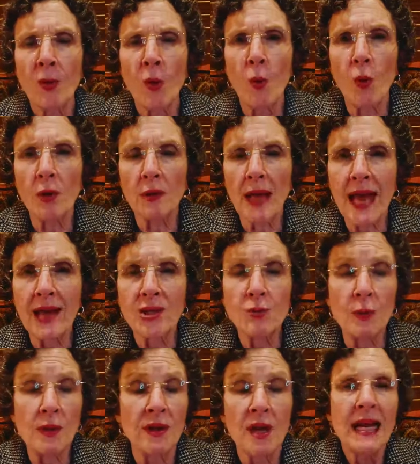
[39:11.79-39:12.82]
or less.
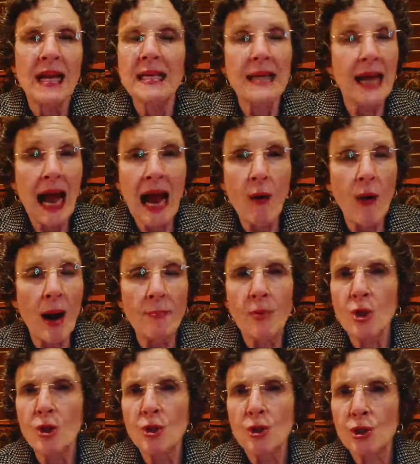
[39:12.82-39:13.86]
When now I'm
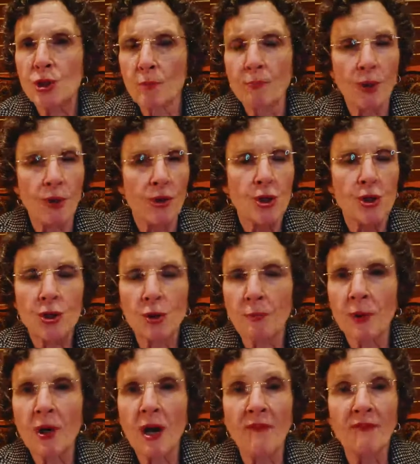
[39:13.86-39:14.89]
super,
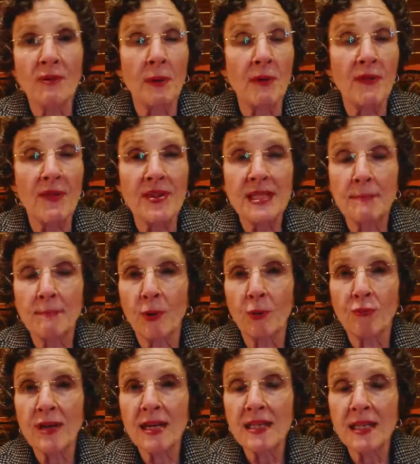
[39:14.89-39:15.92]
super comfortable for the simple
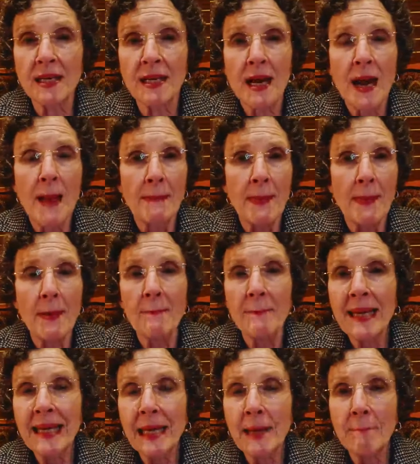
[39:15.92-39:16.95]
reason that the
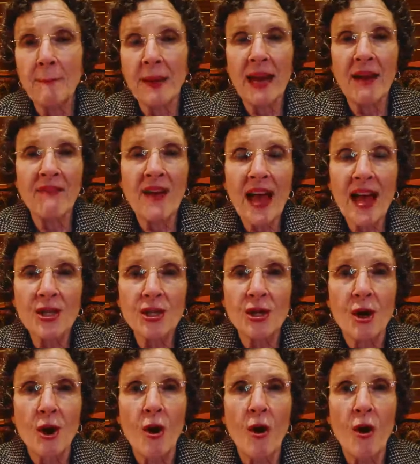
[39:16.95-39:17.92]
median PFS